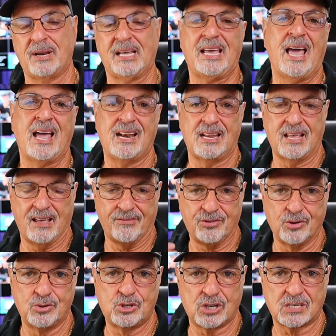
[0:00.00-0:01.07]
But again, if
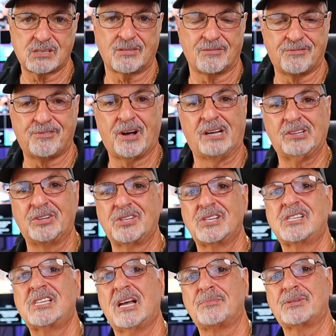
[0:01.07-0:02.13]
you just follow
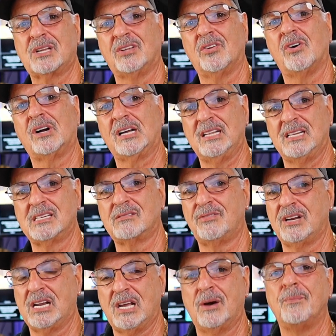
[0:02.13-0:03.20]
the steps along in this
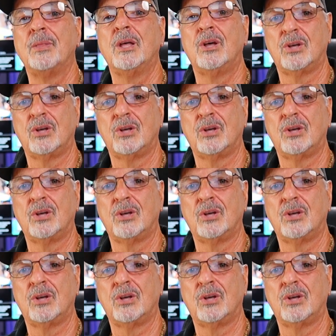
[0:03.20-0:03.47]
video,